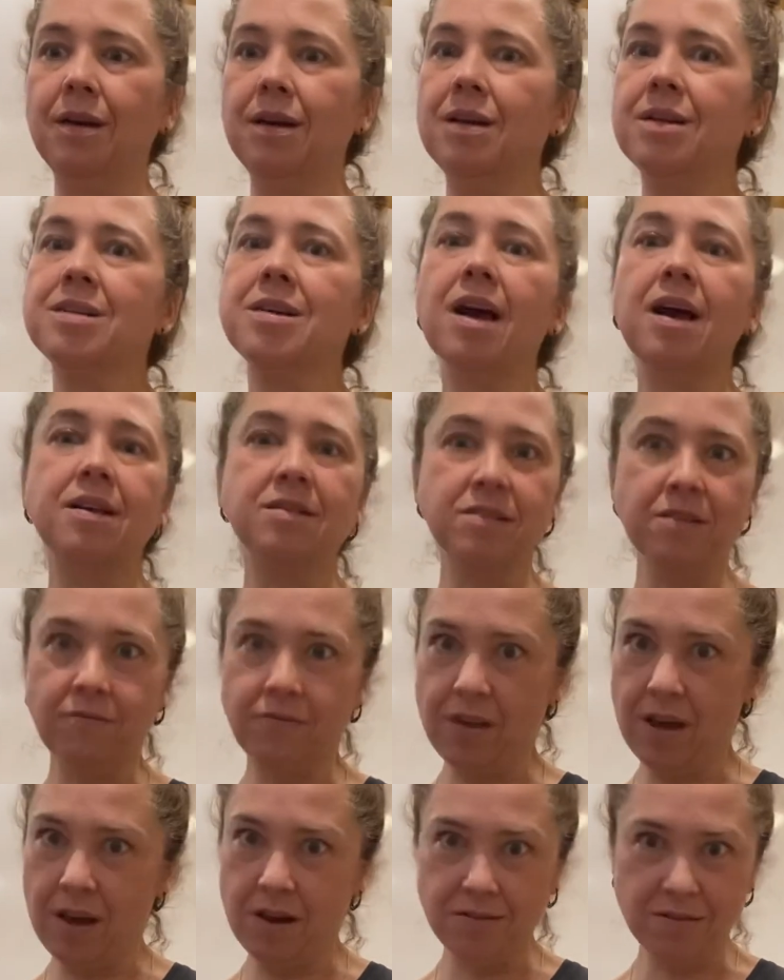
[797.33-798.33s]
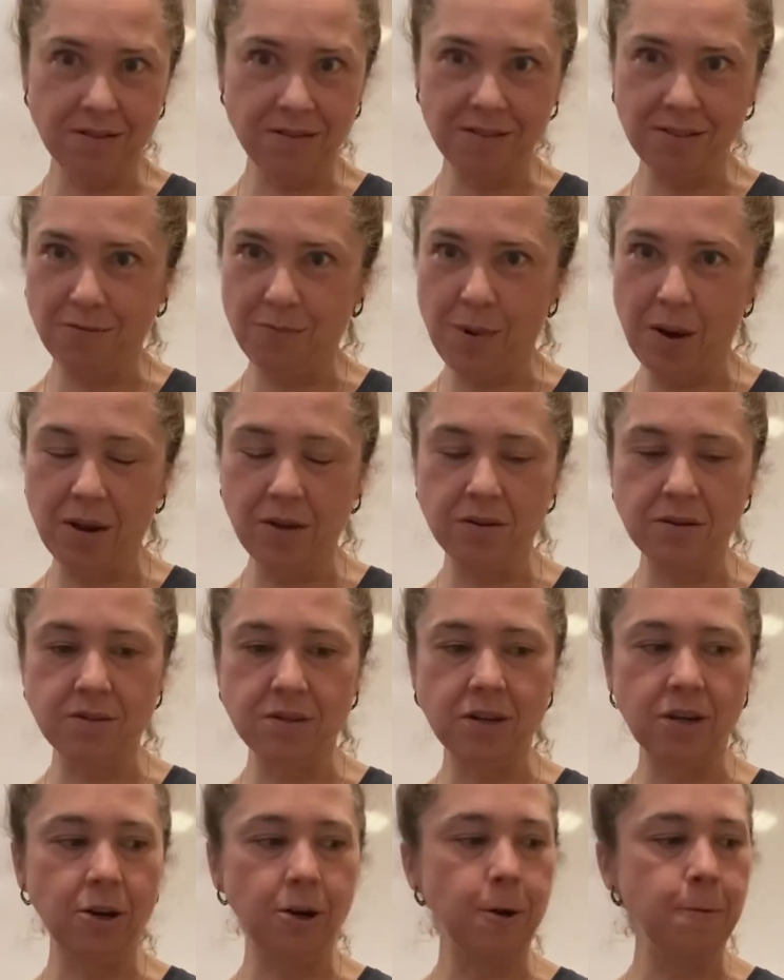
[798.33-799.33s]
tens of thousands of bottles a
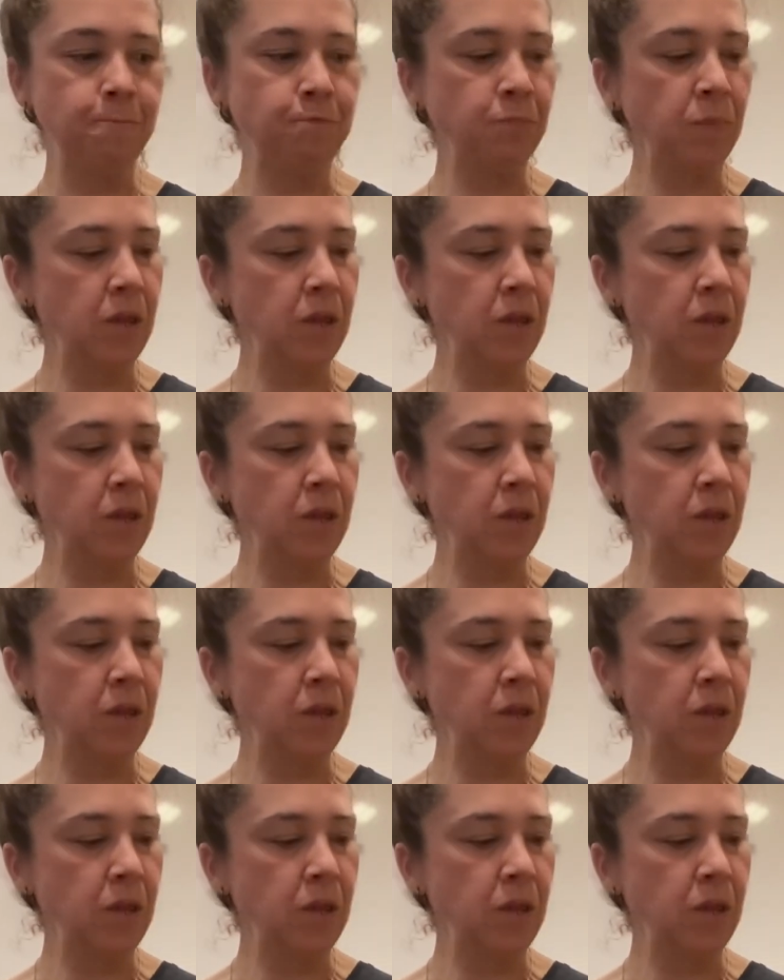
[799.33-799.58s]
year.